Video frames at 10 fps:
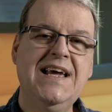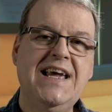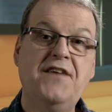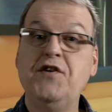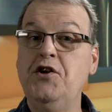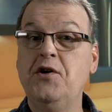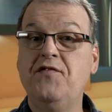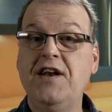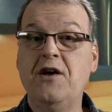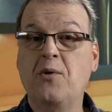If you're new to
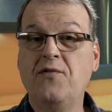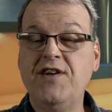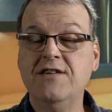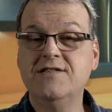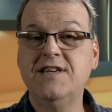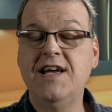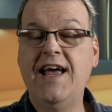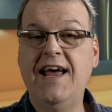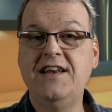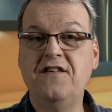Video Revealed
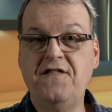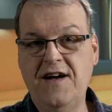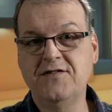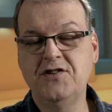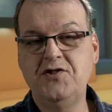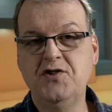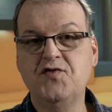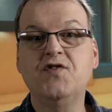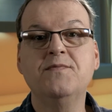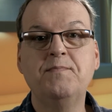and you found this
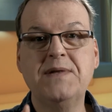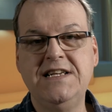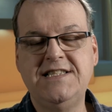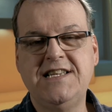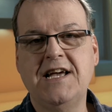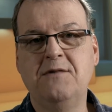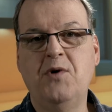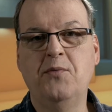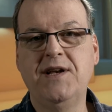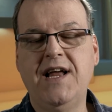useful, please take a
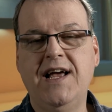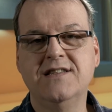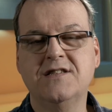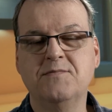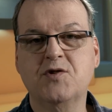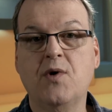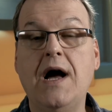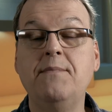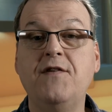moment and subscribe.